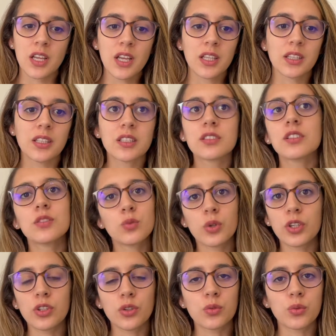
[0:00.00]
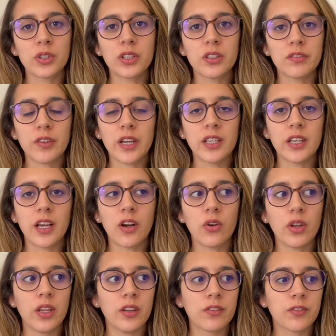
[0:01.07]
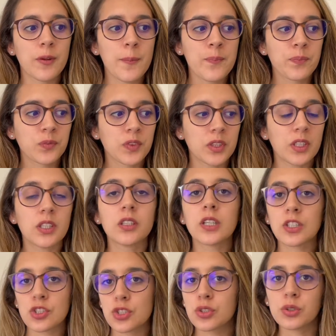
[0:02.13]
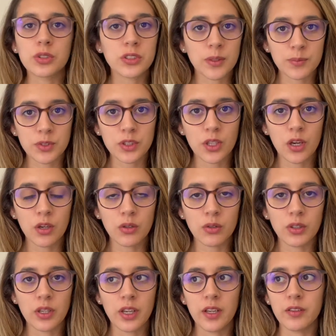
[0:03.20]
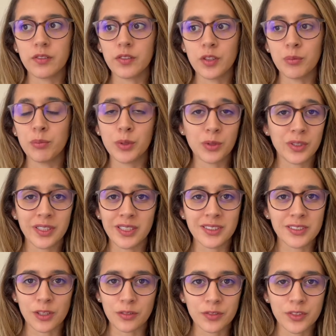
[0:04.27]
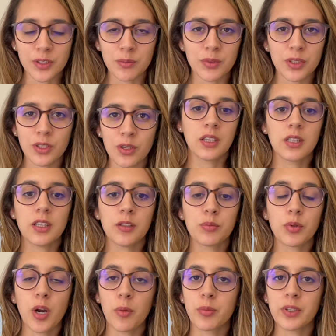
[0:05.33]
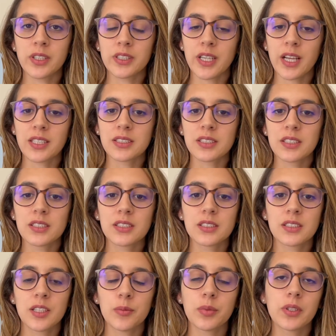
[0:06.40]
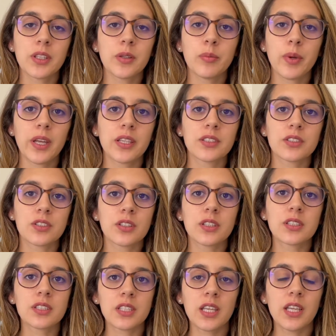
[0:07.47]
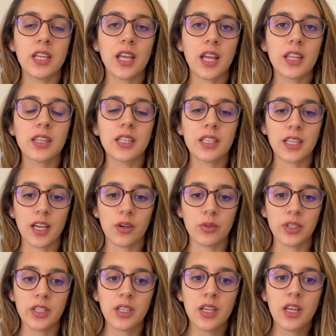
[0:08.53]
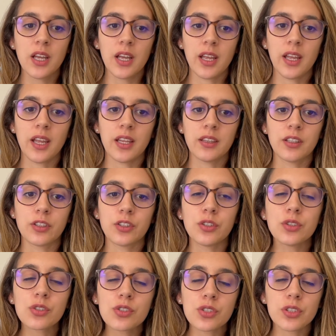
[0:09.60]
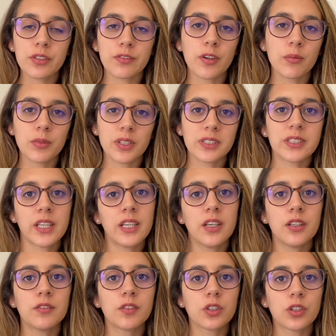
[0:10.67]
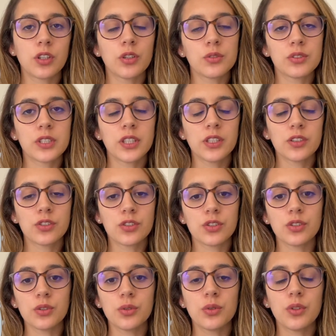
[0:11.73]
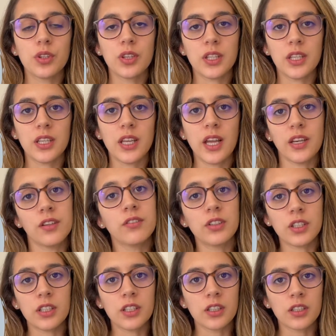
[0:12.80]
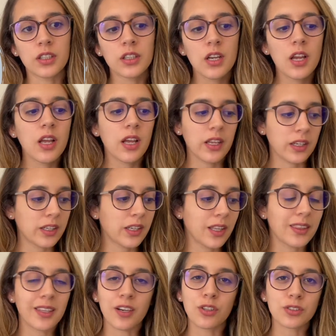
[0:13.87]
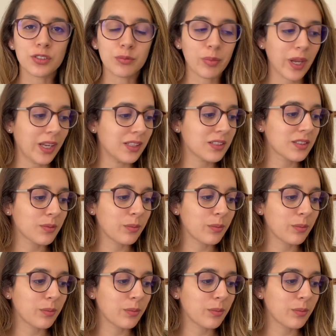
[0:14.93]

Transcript: This is where you'll really find out if the electrical is up to code, if the building itself is up to code. The property taxes typically pays to the city and the county, and they're usually from the date of closing to the end of the year. And again, that all depends.